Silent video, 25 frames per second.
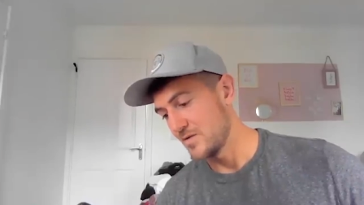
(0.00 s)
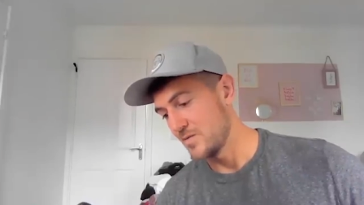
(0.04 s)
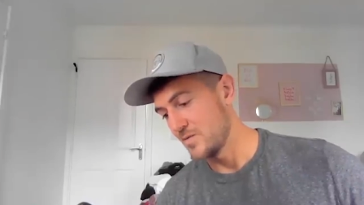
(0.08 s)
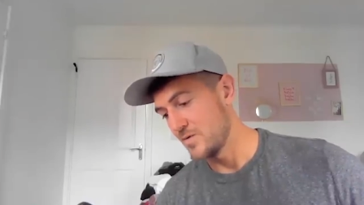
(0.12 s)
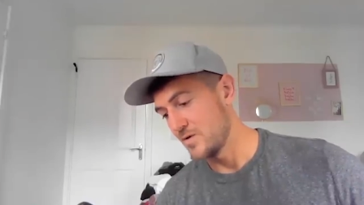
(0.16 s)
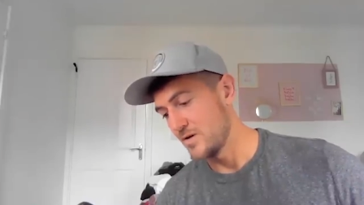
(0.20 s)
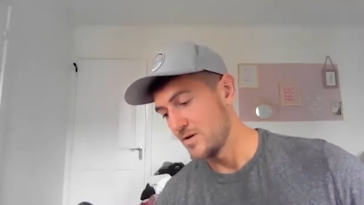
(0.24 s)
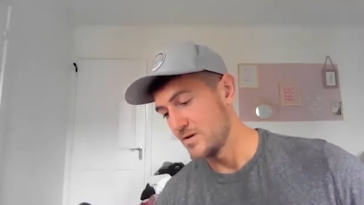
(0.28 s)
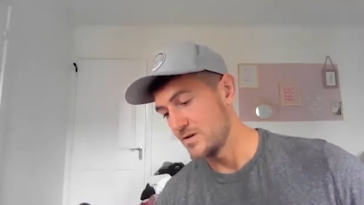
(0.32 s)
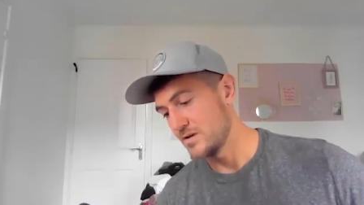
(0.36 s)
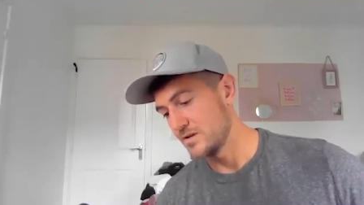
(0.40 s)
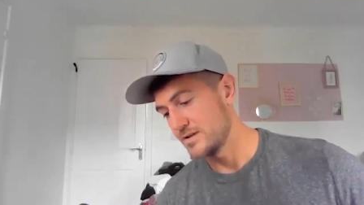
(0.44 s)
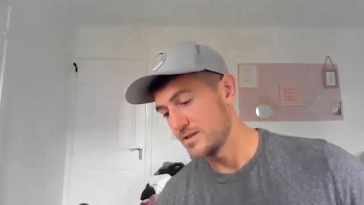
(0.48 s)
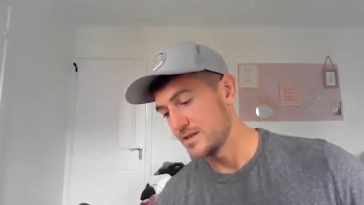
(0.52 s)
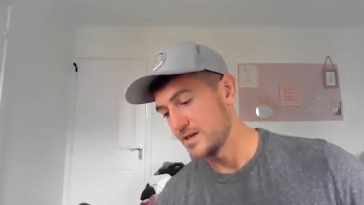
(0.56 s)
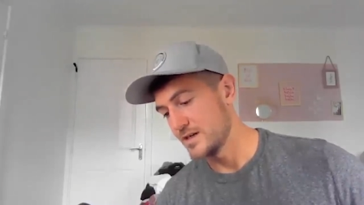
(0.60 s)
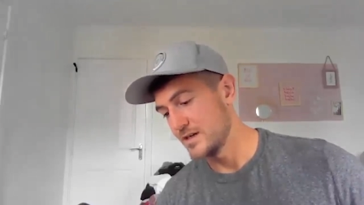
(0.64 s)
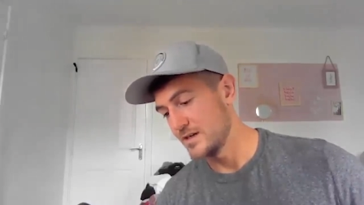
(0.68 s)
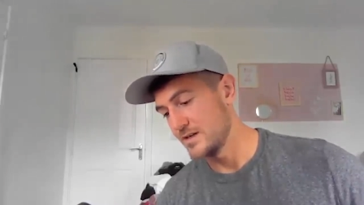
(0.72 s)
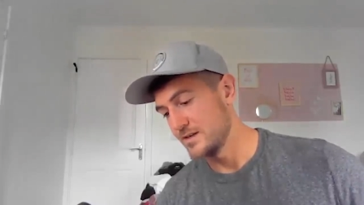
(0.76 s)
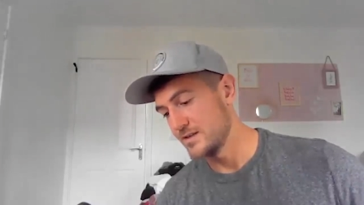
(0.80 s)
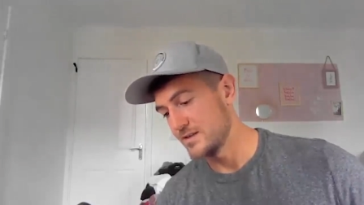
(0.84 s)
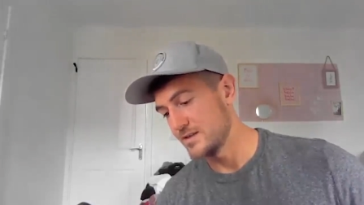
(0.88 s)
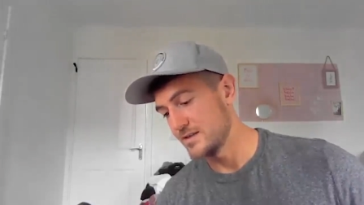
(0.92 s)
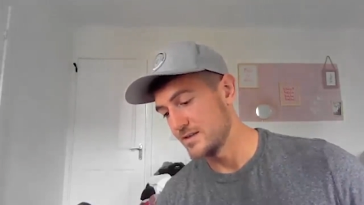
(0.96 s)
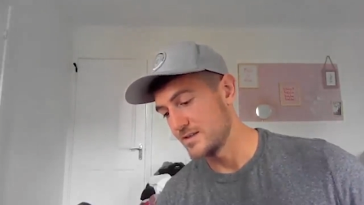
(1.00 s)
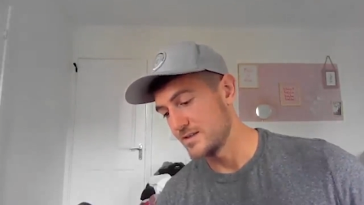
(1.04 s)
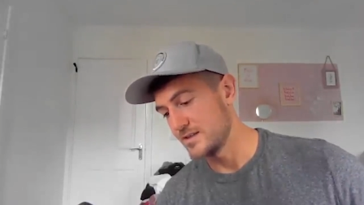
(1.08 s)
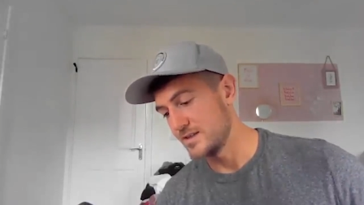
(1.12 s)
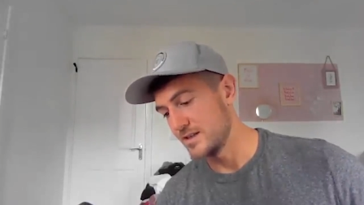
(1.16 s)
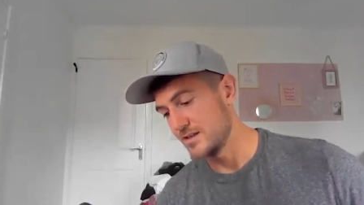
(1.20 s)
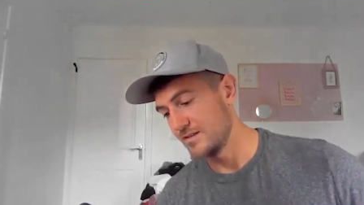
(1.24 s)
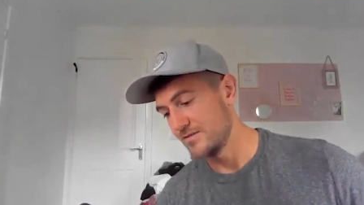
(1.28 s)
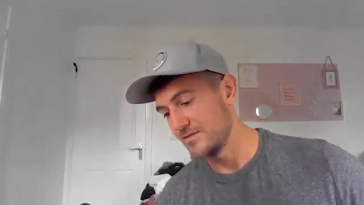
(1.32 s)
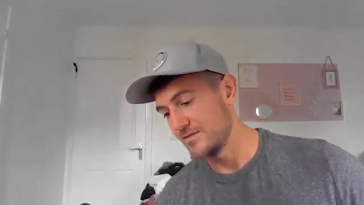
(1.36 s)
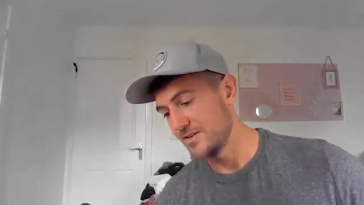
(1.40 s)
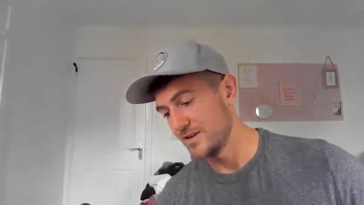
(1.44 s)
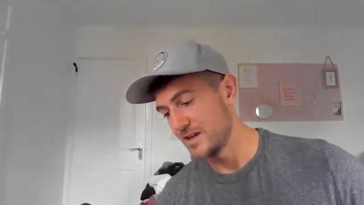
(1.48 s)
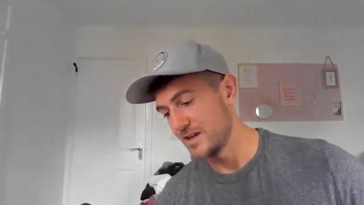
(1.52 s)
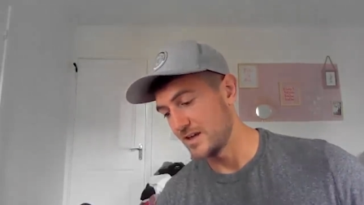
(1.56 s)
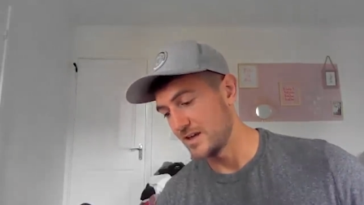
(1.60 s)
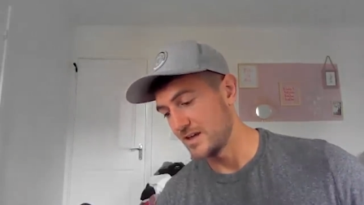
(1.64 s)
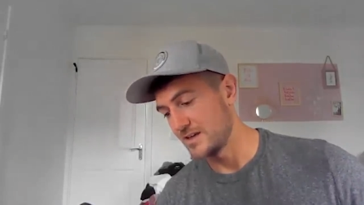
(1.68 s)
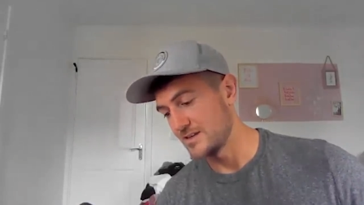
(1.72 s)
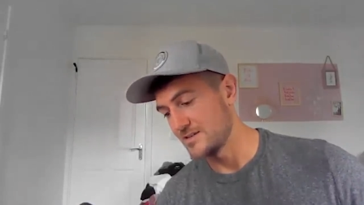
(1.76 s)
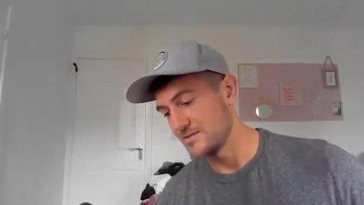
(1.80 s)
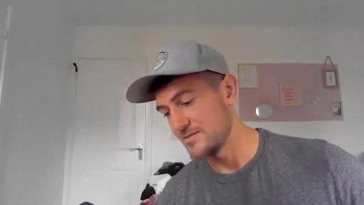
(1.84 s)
What does Steve think he